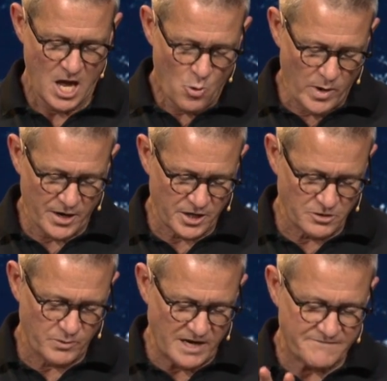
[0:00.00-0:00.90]
we are going
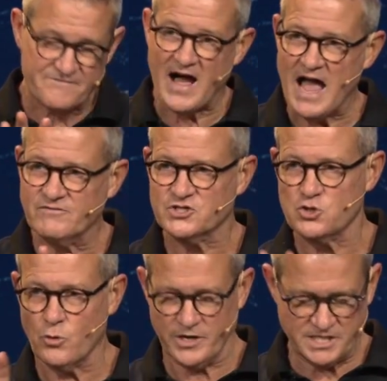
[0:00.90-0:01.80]
to read 5
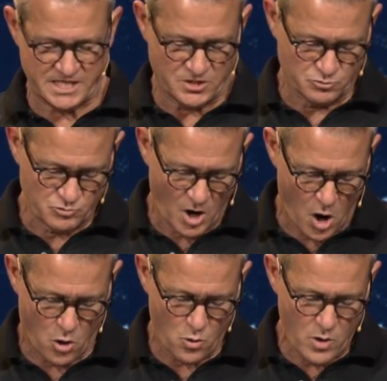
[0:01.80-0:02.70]
stories in a
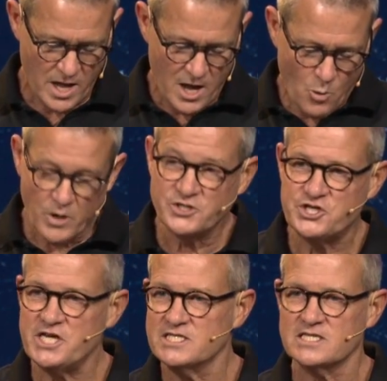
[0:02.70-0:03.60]
row where
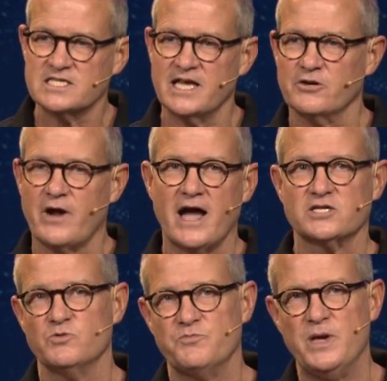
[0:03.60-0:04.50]
Jesus
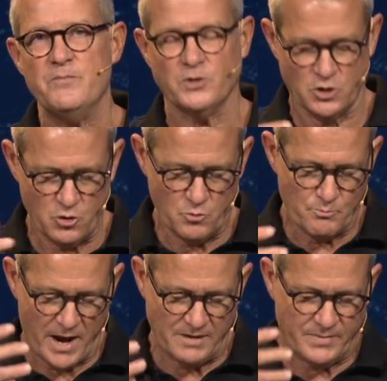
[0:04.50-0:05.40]
interacts with people who
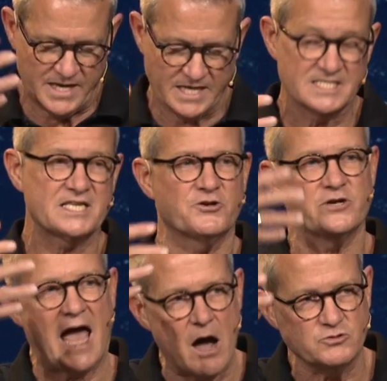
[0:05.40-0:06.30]
might be
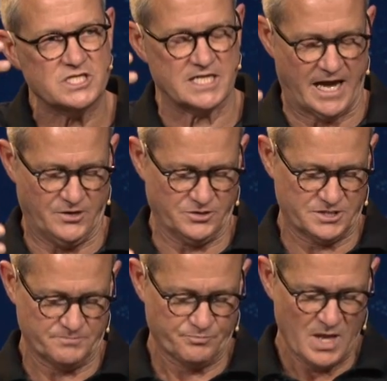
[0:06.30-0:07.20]
considered outsiders.